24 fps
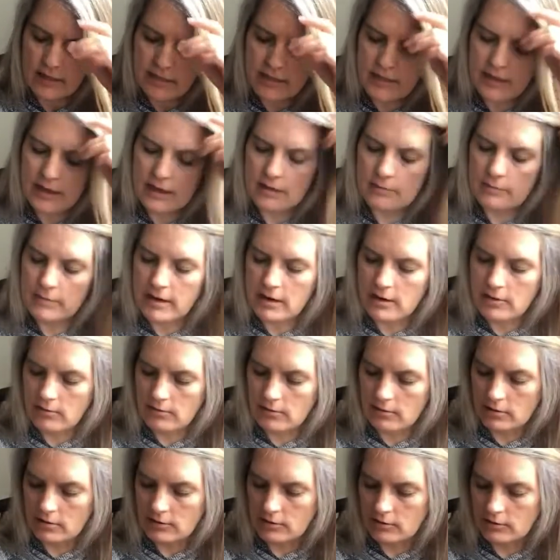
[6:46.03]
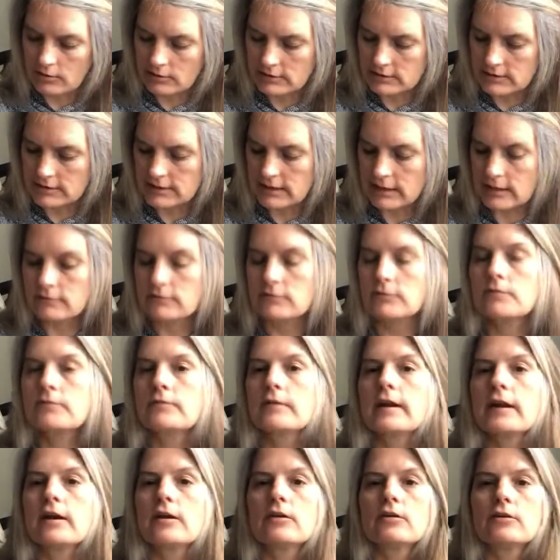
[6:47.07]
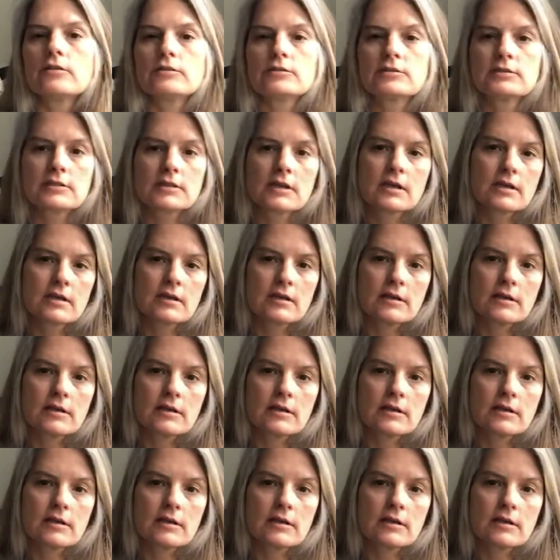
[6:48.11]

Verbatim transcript: think about our current state of affairs,